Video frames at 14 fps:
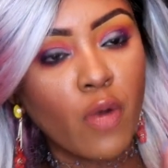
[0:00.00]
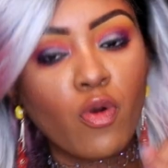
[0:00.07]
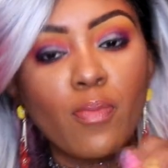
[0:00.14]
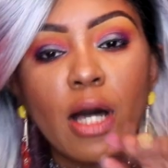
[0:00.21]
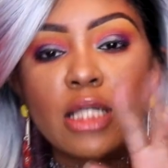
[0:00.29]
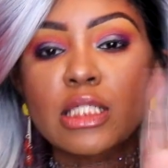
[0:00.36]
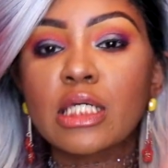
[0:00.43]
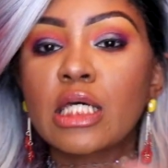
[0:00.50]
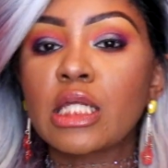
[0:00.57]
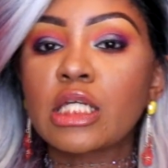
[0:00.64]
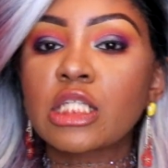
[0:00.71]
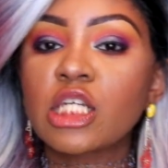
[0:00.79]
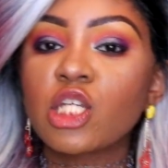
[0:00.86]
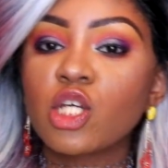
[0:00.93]
We about to get
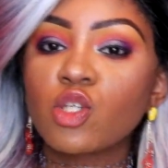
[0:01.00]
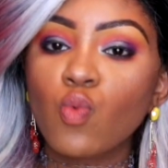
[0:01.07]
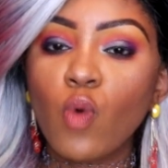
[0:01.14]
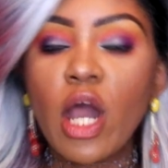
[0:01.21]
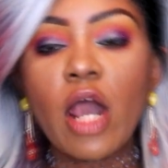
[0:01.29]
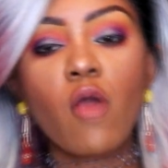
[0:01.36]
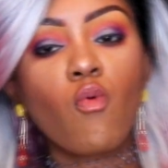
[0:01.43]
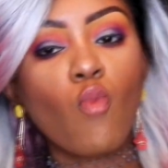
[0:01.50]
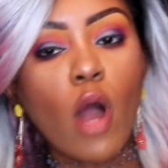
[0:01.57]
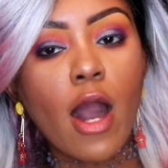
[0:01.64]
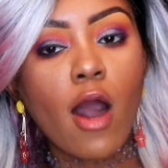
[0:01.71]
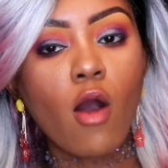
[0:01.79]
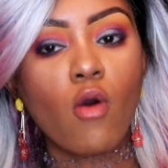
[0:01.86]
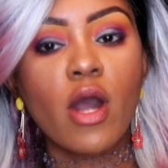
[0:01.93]
into this Wet n
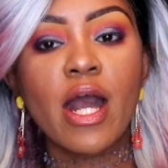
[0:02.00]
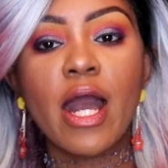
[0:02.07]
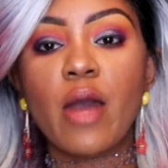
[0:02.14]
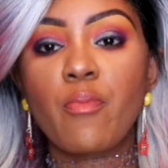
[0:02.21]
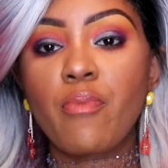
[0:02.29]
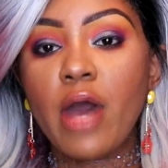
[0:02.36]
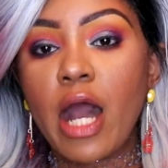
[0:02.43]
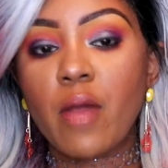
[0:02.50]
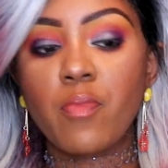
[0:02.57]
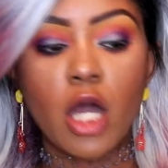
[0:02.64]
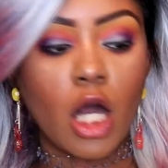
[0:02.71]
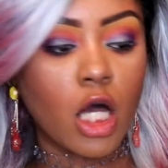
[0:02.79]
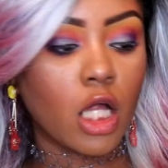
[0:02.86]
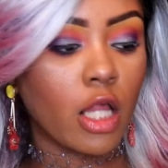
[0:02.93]
Wild and
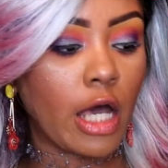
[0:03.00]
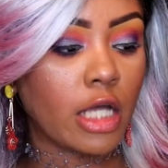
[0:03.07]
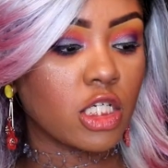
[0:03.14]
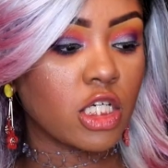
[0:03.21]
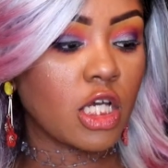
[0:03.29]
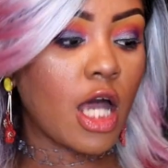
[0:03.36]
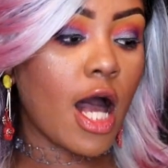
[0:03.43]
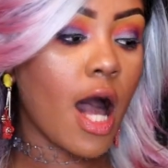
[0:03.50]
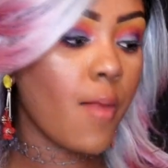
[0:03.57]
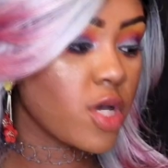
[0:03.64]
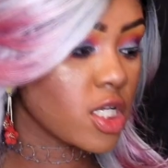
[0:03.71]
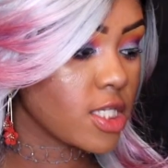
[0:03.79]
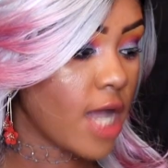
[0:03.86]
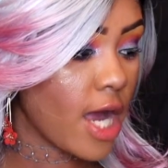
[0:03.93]
Pac-Man collection. I'm
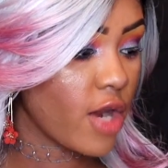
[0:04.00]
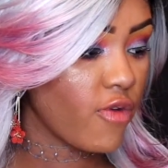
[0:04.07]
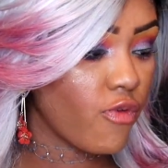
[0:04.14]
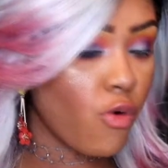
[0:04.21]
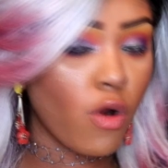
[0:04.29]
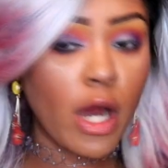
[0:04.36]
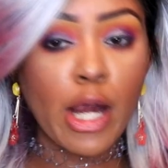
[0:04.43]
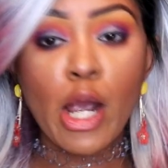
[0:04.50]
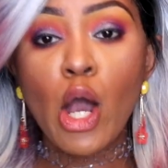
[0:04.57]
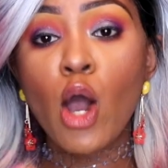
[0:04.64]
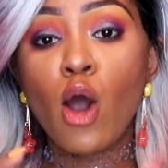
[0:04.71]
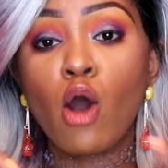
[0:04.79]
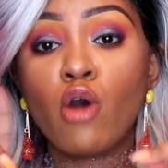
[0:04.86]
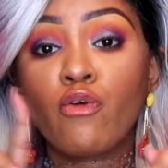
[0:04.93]
excited for it.
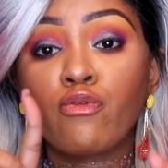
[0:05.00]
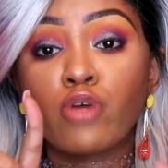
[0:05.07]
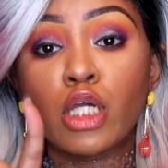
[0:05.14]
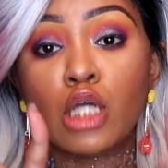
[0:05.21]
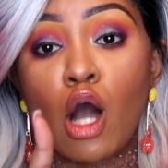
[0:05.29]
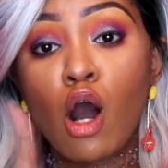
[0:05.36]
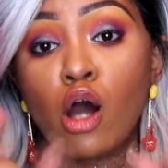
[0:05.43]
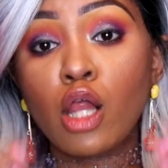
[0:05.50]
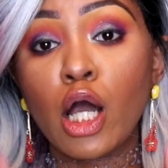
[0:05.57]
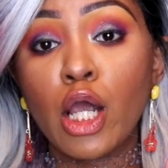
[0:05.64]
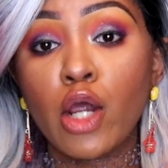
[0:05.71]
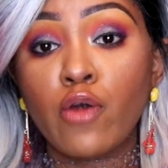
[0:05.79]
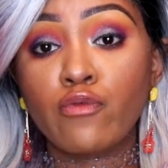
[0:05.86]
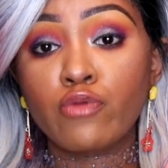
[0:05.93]
Hopefully y'all
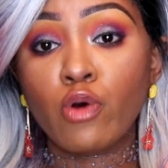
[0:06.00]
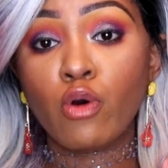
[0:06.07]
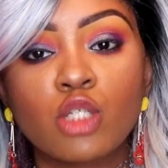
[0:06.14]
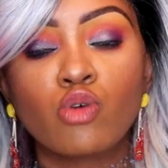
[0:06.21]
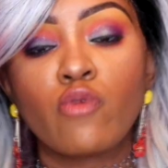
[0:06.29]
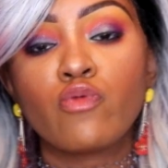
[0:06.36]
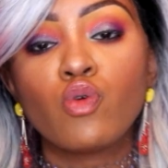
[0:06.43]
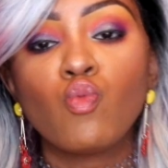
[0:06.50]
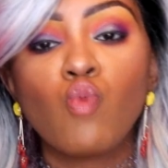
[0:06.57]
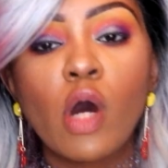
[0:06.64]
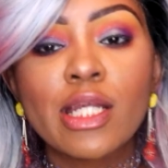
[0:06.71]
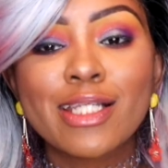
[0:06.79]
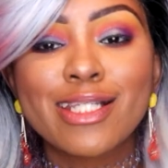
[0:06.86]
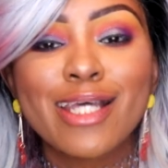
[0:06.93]
are here for it. So if you
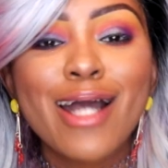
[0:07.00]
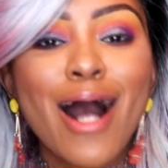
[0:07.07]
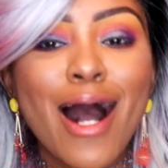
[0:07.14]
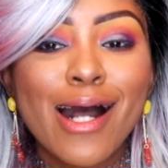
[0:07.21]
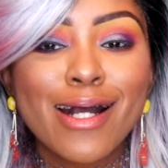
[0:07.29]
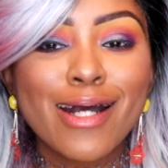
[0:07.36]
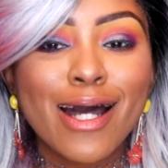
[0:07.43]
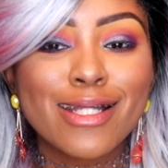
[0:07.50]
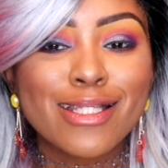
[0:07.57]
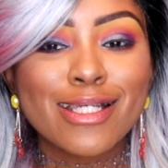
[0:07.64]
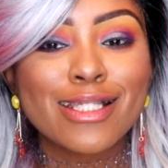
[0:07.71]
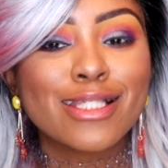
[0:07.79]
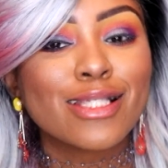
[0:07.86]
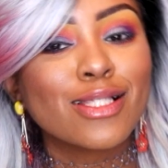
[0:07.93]
want to see how I got
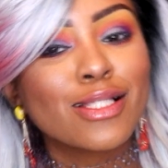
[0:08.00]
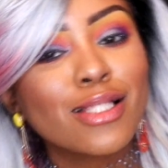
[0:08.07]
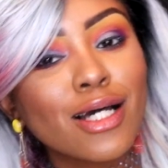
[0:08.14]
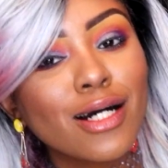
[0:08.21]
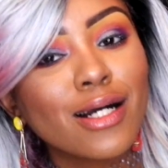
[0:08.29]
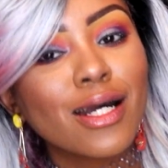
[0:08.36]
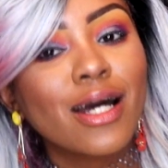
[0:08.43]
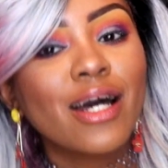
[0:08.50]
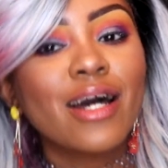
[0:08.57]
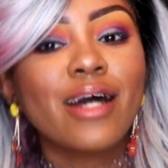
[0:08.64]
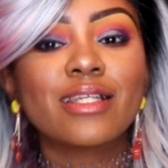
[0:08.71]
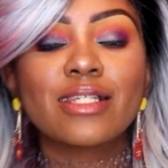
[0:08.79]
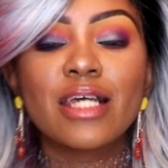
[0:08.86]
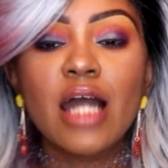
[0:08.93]
this look,
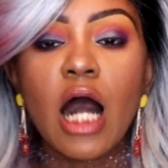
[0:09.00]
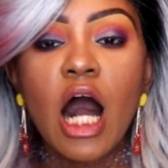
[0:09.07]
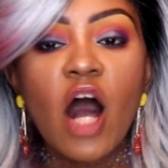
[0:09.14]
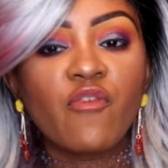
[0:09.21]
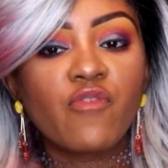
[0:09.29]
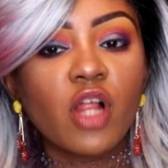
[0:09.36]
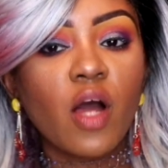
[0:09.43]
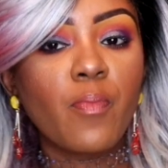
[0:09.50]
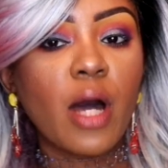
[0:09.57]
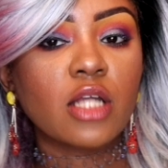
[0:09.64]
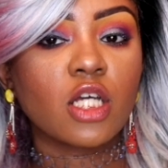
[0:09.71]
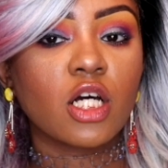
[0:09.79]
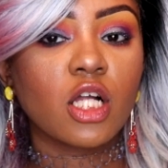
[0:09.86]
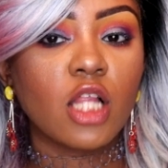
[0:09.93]
see how I feel
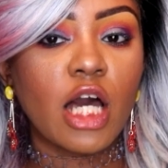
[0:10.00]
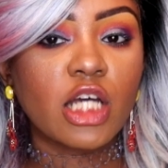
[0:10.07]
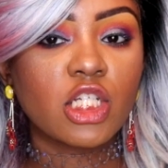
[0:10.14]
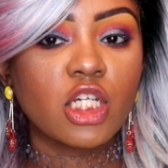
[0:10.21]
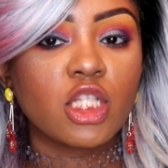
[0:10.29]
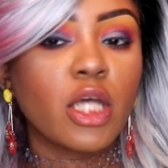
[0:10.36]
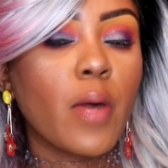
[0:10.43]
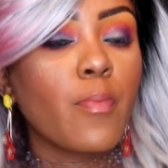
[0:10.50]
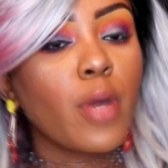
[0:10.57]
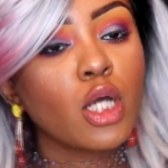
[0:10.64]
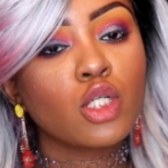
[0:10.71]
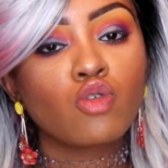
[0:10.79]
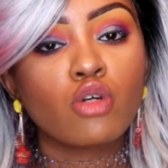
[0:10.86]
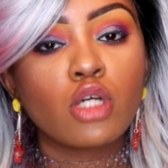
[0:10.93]
about the collection, then
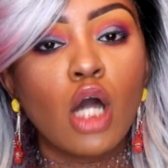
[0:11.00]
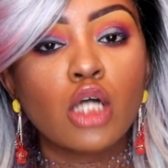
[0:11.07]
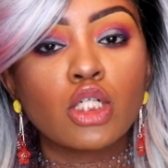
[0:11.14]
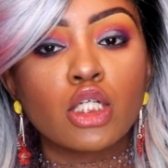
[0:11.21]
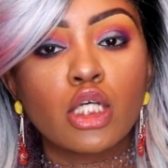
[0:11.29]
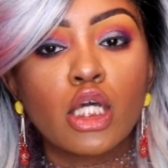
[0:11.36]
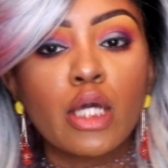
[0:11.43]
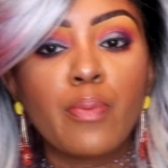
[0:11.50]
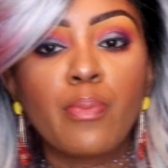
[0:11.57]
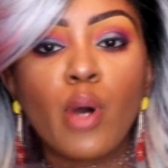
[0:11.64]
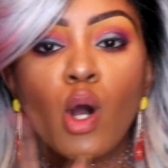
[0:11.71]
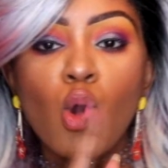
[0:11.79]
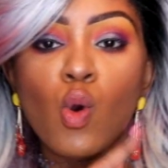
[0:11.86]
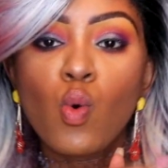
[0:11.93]
make sure y'all just
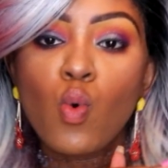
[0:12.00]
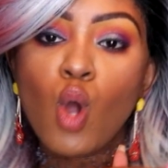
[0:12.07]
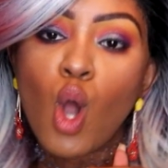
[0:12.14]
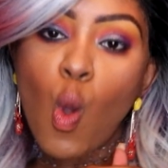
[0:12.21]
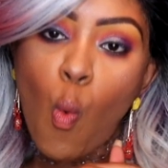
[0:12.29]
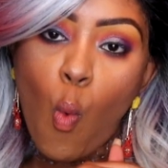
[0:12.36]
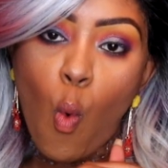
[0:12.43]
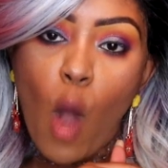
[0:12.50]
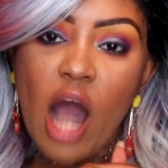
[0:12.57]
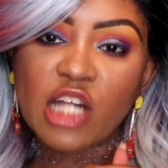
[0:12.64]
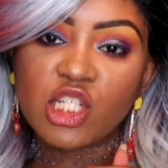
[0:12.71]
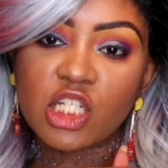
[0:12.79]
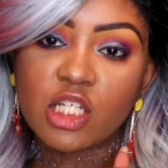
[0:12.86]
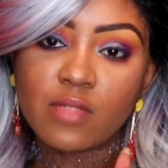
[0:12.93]
keep on
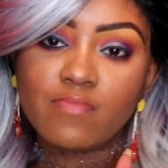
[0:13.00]
watching.